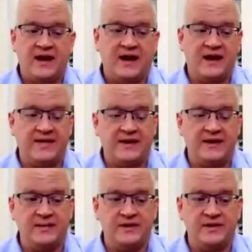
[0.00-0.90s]
I think
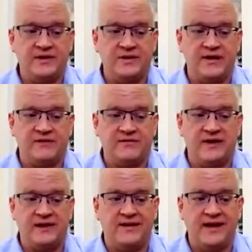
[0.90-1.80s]
number two is
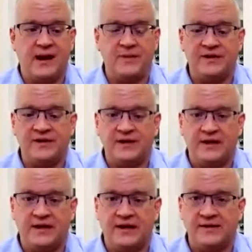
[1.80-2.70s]
really the
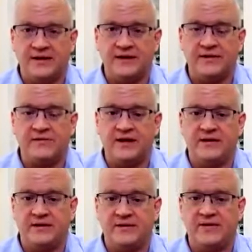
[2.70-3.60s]
opportunity as an industry
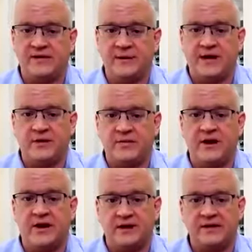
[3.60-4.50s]
to sort of expand our
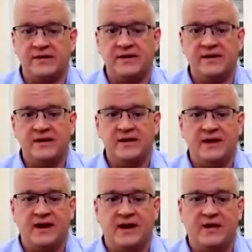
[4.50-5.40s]
products.
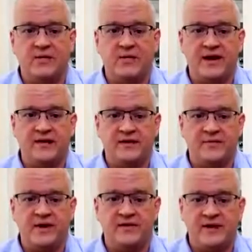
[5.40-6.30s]

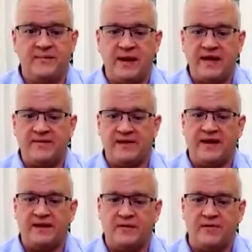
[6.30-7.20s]
We see many of the
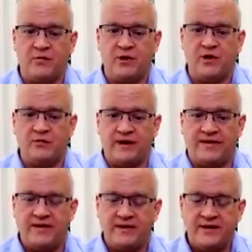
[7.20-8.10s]
lenders we work with,
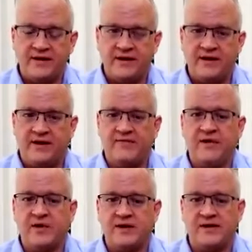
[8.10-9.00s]

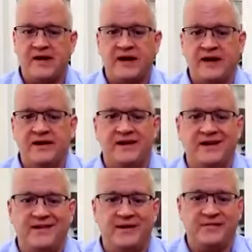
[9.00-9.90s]
focus on
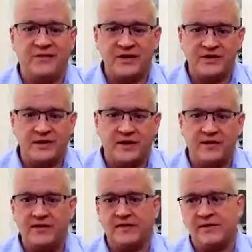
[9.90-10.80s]
either bridging
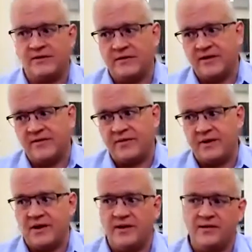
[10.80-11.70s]
loans or refurb
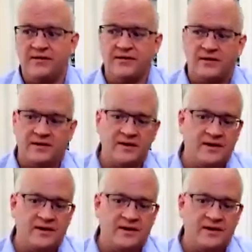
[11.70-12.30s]
loans or,